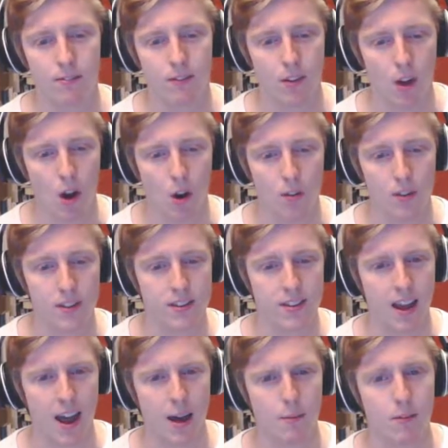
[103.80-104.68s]
over the
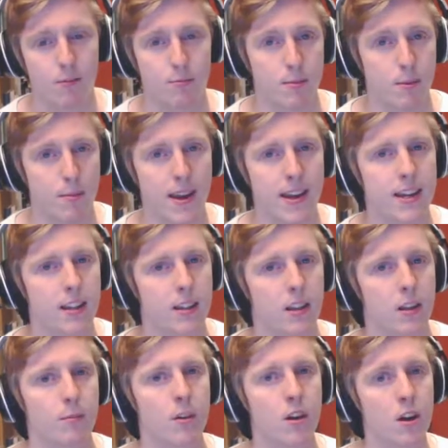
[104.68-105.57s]
time of me making
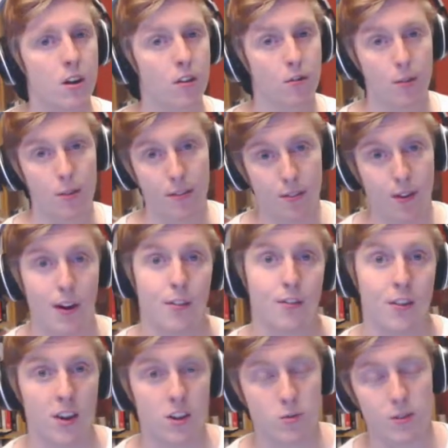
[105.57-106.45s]
them, from the very
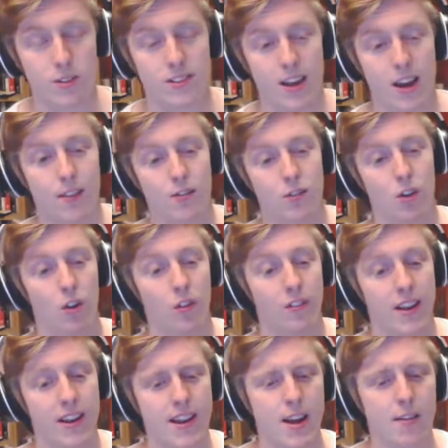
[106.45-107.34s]
first ones that I've
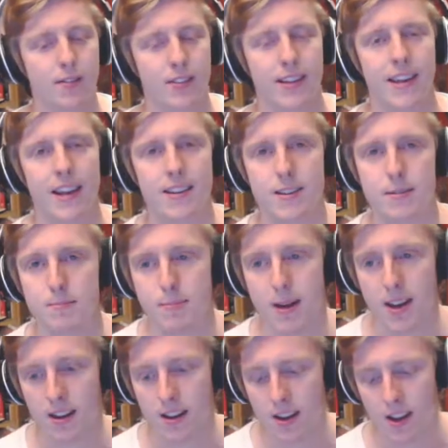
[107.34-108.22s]
done, they're definitely getting
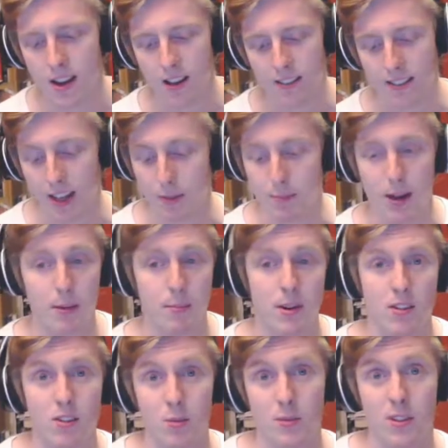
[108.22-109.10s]
better. That might
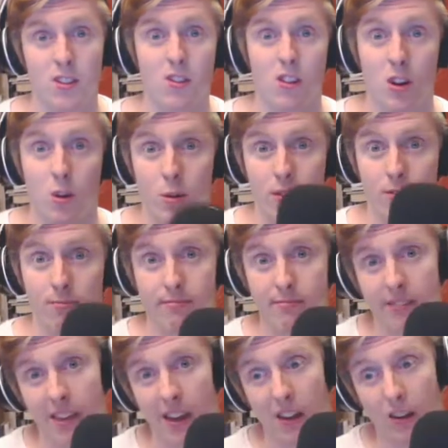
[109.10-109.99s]
be something to do with
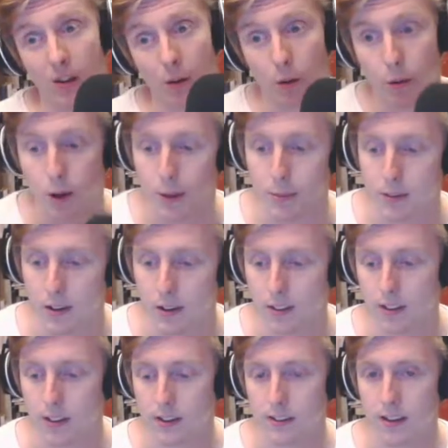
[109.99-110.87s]
getting new equipment
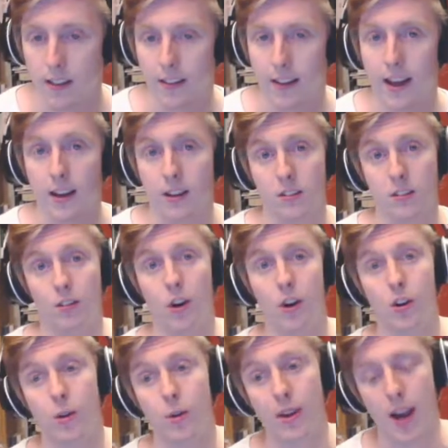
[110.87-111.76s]
and things like that because I've
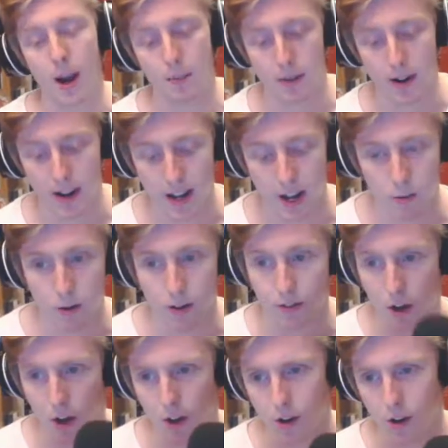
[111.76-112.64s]
got a new camera now,
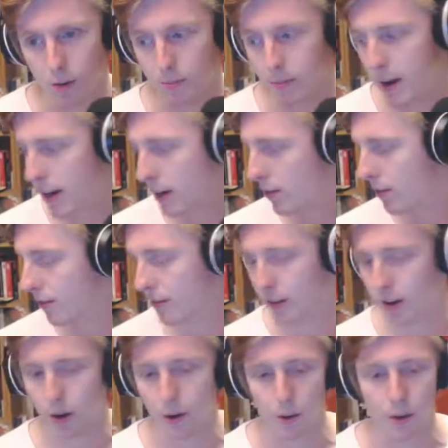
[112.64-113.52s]
I've got a new
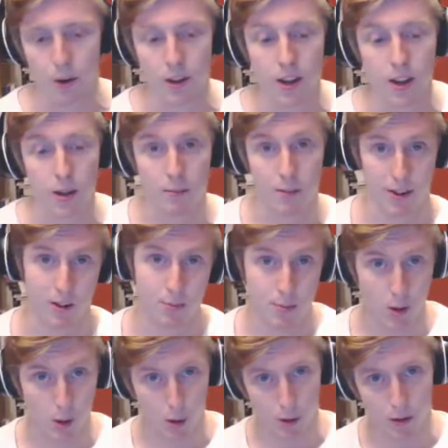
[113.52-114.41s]
microphone, my
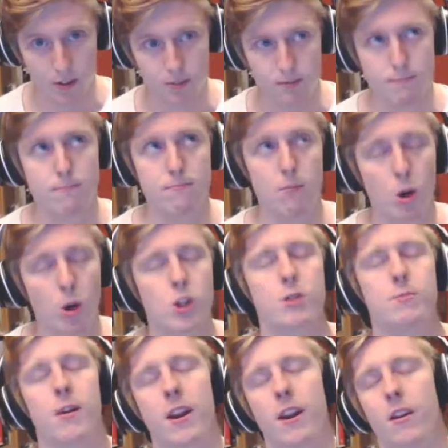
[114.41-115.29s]
computer is
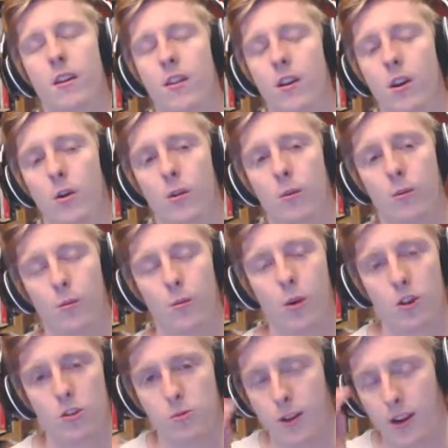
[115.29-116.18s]
much better than it
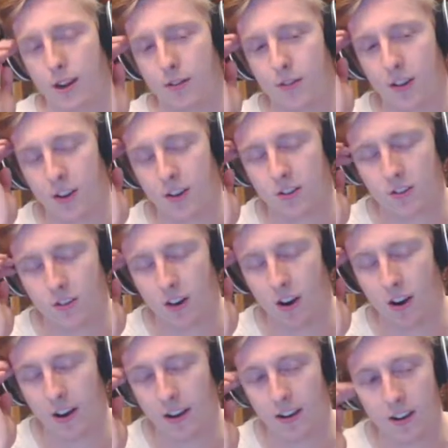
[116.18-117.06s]
was when I first
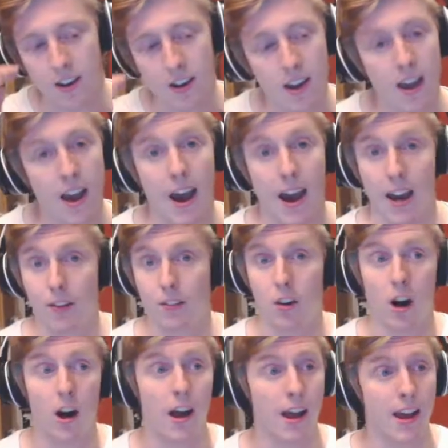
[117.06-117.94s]
started, and I've
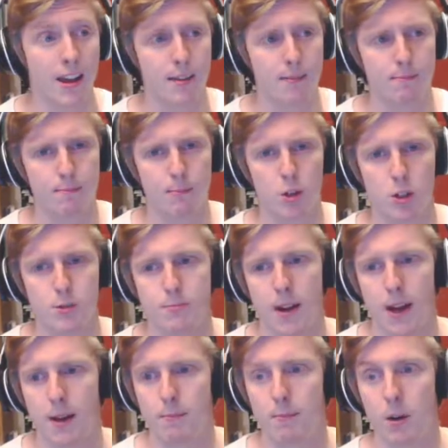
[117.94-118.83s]
got a much
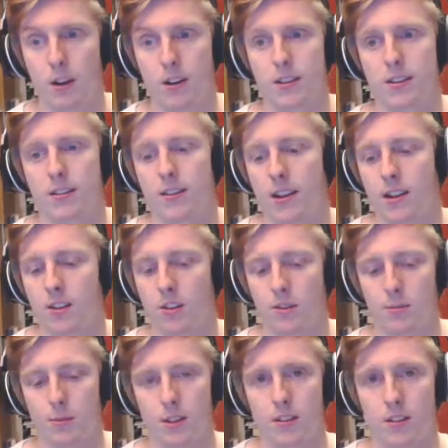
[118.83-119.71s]
better monitor
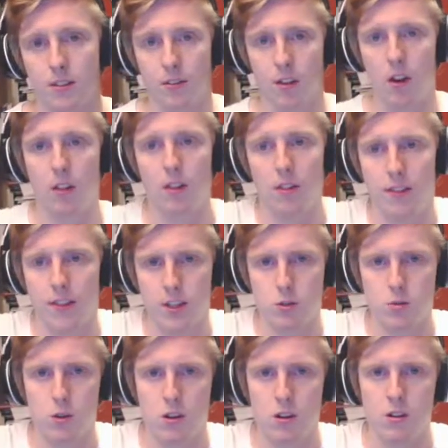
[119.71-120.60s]
setup because I've got
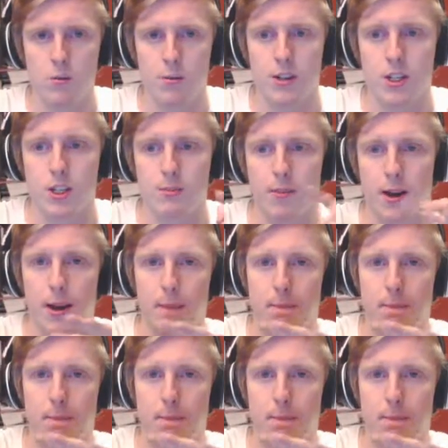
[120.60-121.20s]
this one, which is my